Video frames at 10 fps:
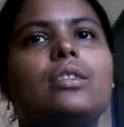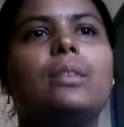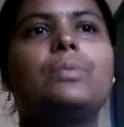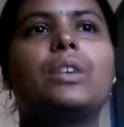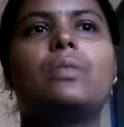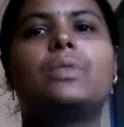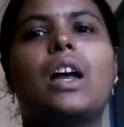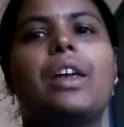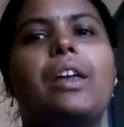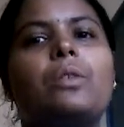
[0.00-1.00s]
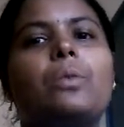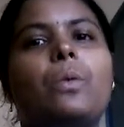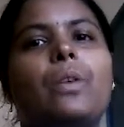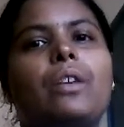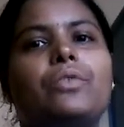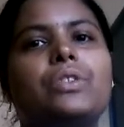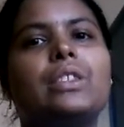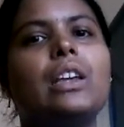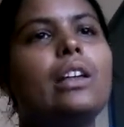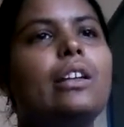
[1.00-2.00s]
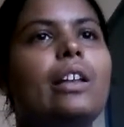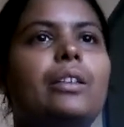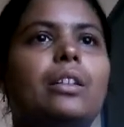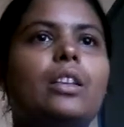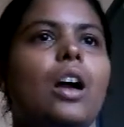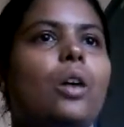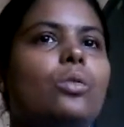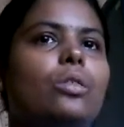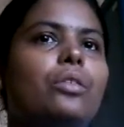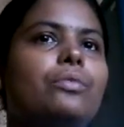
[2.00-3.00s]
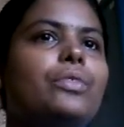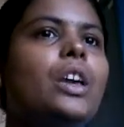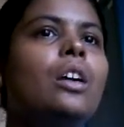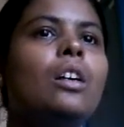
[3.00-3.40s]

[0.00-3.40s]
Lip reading: Subscripts I and O refers the inlet and the outlet of the